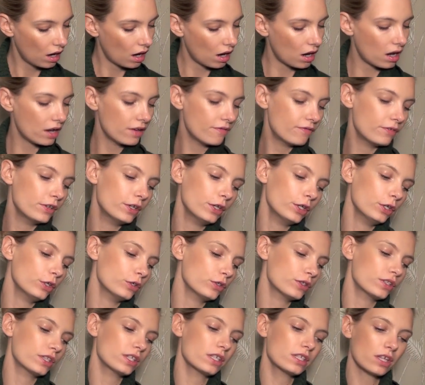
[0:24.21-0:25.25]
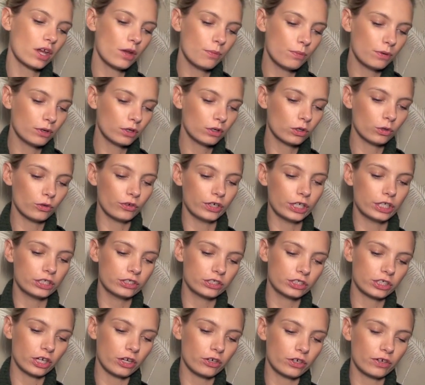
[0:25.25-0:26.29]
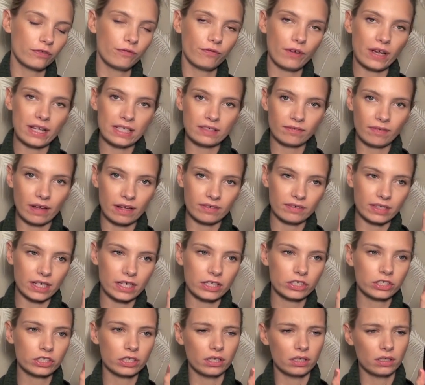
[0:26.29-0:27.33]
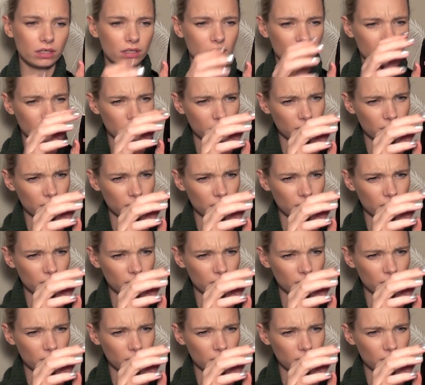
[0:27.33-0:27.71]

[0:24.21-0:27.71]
I've used the Soap and Glory Show Good Face Foundation.